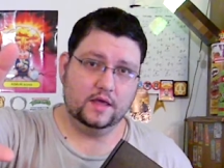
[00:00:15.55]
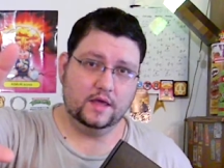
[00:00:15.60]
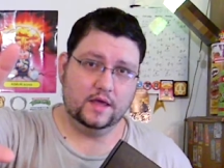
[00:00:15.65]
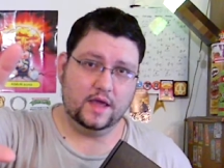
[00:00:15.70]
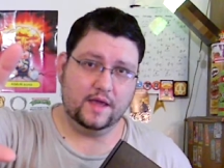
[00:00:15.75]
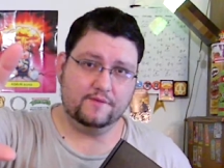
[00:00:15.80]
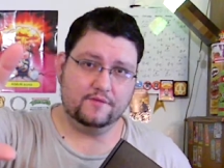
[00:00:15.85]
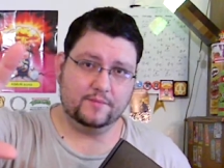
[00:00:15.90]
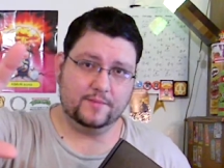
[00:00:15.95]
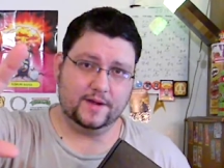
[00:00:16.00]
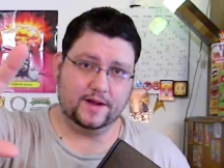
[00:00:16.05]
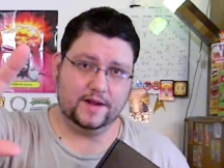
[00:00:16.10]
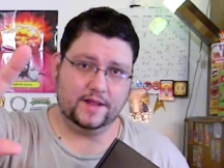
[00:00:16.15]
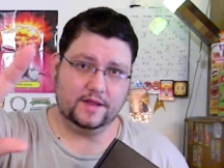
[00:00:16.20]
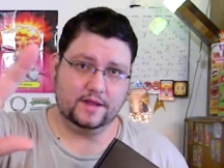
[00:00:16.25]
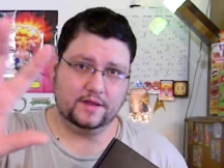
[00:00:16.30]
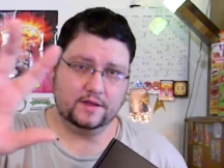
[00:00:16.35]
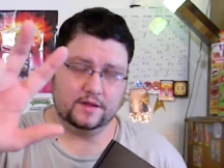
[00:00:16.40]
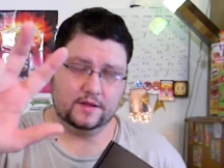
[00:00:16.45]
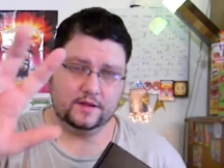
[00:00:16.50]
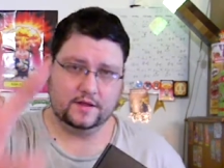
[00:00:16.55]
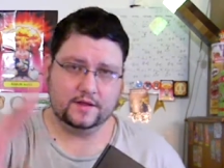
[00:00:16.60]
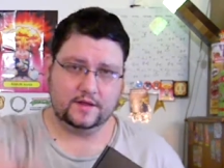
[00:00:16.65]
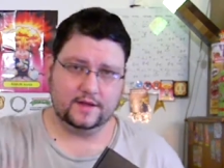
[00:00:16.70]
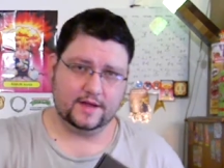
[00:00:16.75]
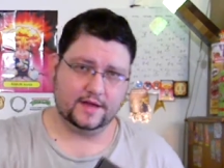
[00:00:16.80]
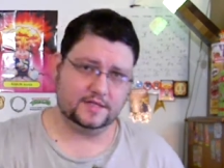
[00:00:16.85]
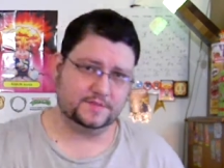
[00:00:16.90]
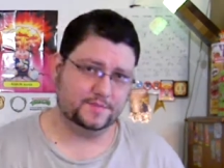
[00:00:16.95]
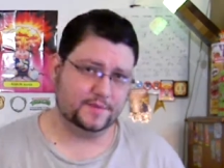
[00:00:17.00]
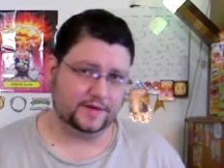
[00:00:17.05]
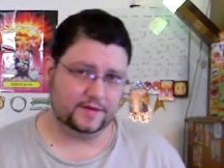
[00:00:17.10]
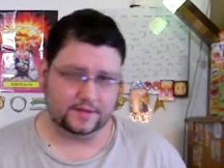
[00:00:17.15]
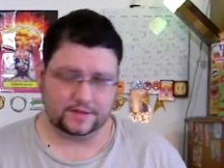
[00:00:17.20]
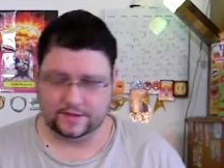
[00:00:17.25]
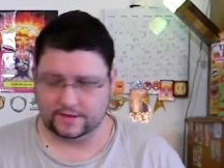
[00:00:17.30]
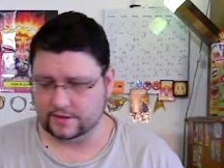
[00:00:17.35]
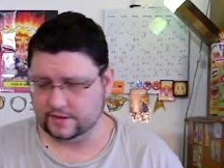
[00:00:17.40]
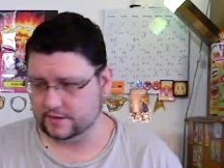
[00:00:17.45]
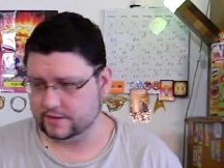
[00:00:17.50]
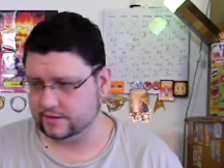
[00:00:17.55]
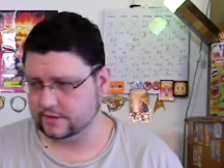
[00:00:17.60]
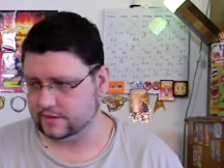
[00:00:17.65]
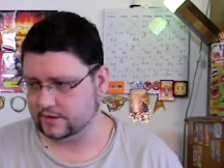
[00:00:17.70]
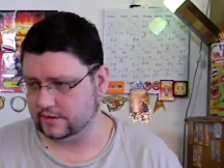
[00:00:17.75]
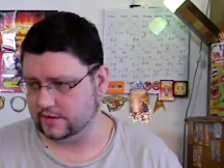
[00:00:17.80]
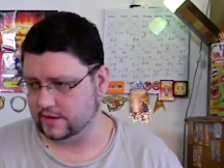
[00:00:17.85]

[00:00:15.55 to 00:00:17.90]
Hey everybody, Ox Bigly here.